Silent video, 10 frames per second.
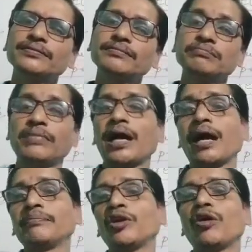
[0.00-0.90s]
But
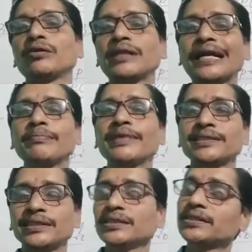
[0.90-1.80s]
I am not that
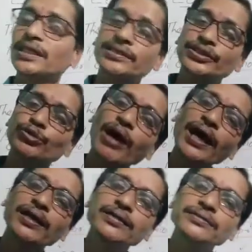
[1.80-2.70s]
much rich as you
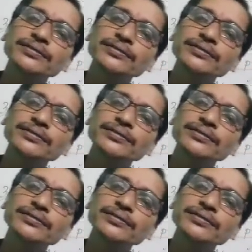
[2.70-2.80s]
are.